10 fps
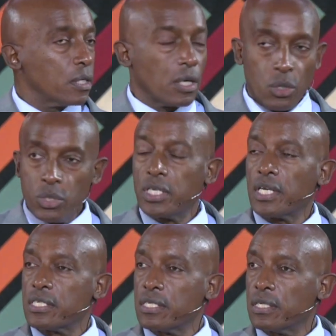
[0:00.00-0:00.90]

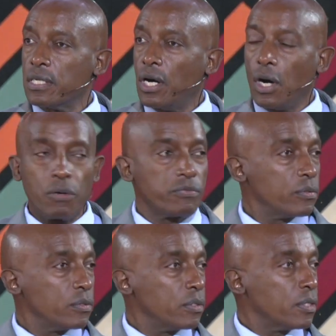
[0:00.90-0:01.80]
Lucius of
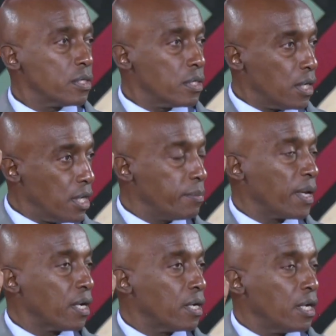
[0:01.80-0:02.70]
Libya.